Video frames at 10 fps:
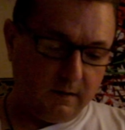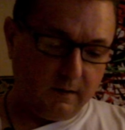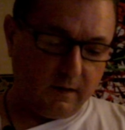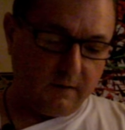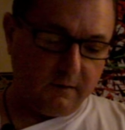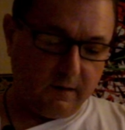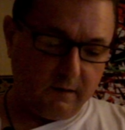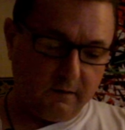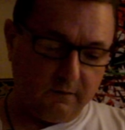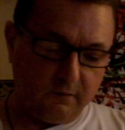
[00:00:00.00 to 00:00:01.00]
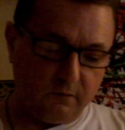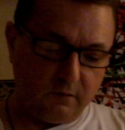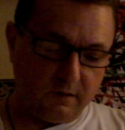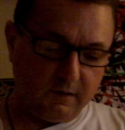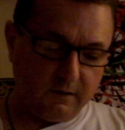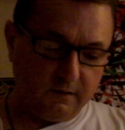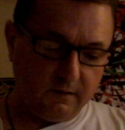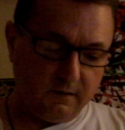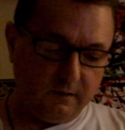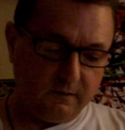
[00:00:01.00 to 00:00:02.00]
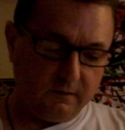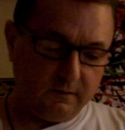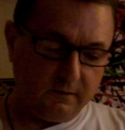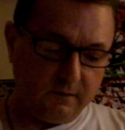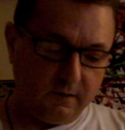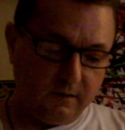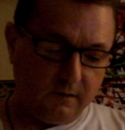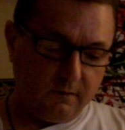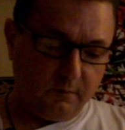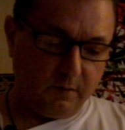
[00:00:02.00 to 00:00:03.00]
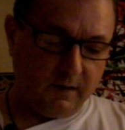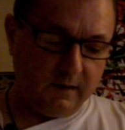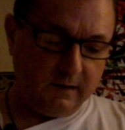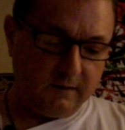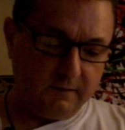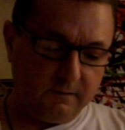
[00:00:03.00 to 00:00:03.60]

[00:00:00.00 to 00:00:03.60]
Kerry hit the floor on his knees. The pain